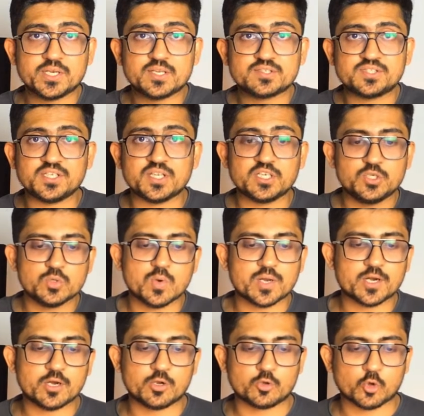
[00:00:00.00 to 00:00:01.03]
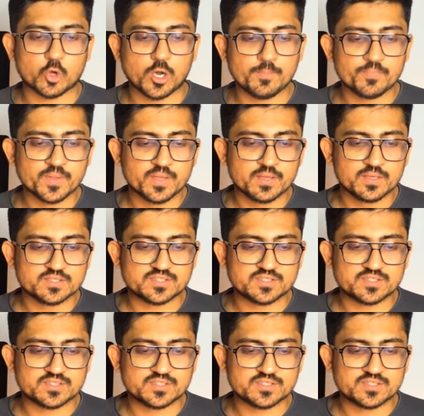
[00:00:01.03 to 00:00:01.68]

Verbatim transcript: can just see the U R L on top,